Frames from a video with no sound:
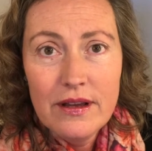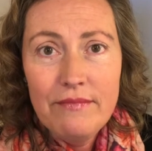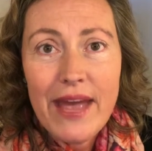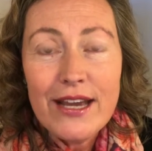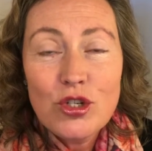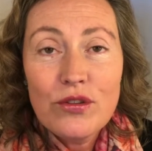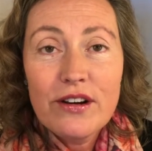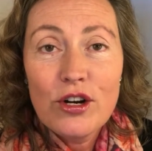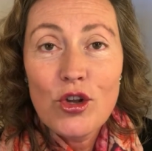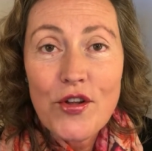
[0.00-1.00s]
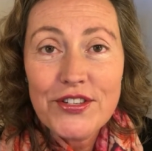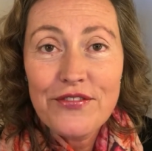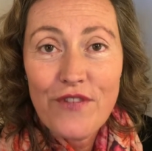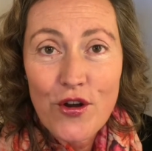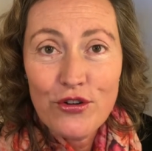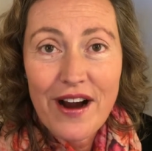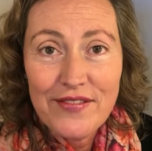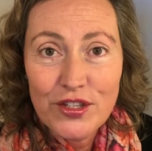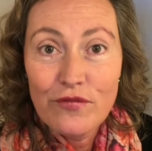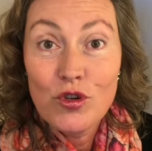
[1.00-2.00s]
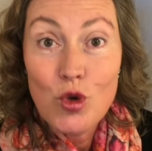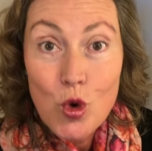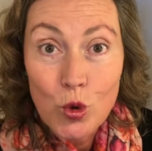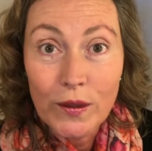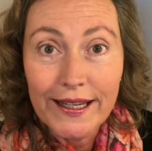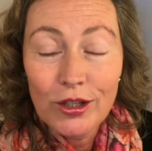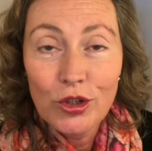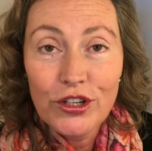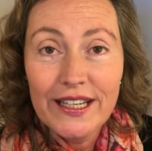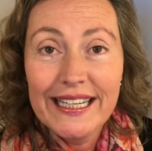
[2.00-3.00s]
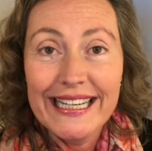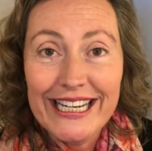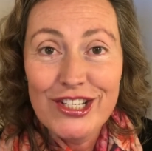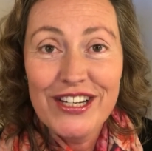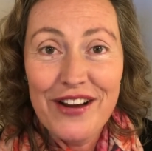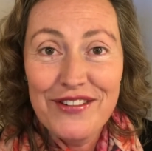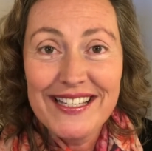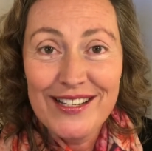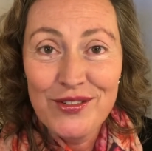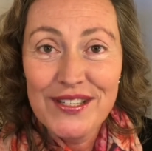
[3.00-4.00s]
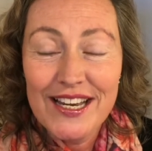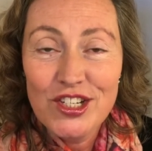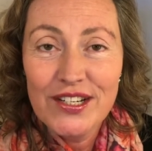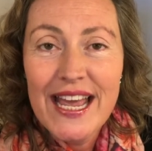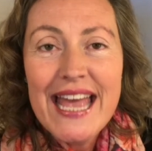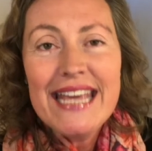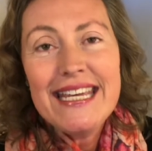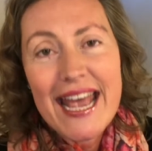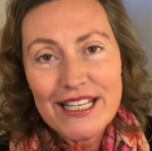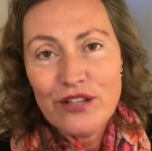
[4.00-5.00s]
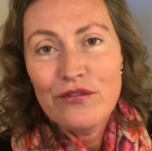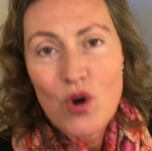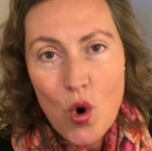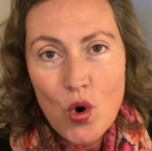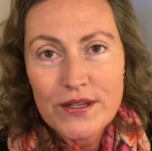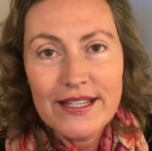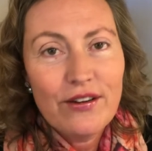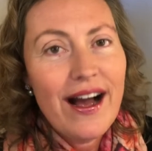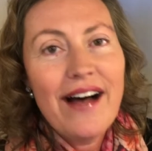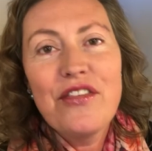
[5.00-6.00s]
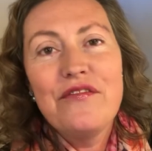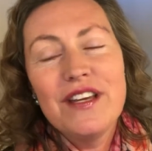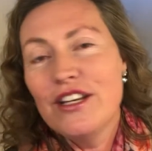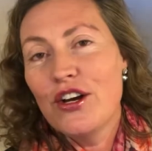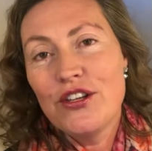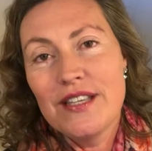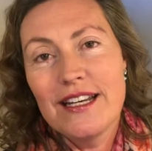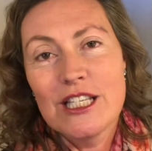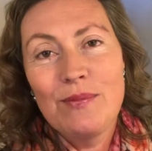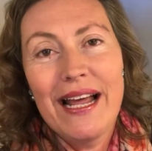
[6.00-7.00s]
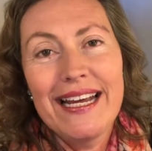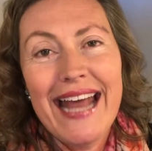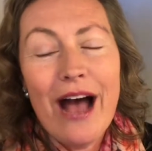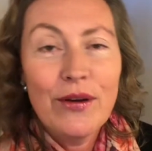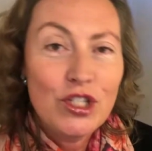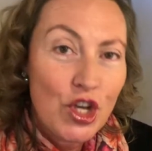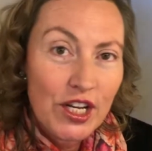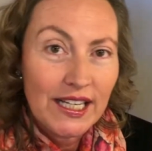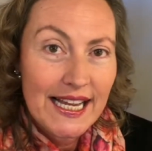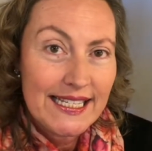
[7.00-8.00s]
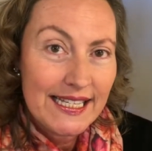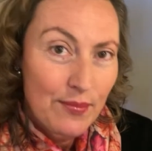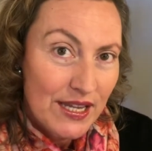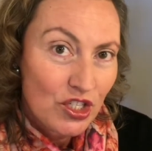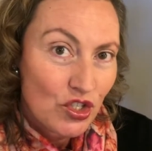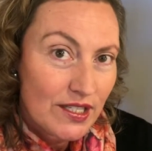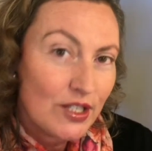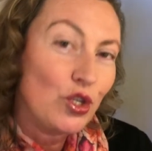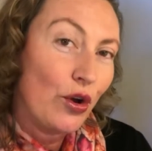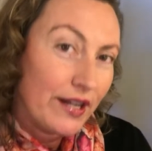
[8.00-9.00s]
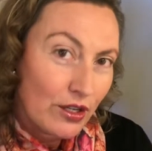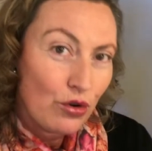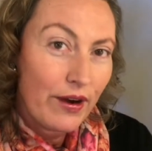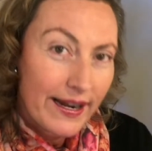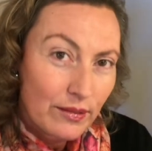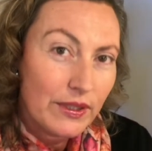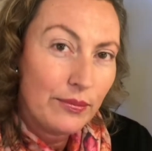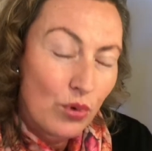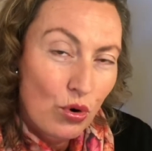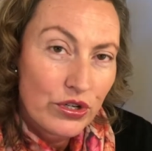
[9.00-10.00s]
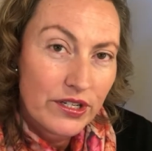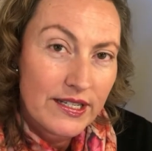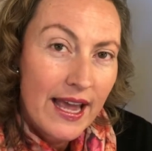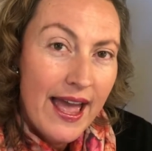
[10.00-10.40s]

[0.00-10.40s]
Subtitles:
Make sure there are lots of photographs of you included in each and every single session. Yes, of course, there are other videos that explain how internalizing the messages is so incredibly important,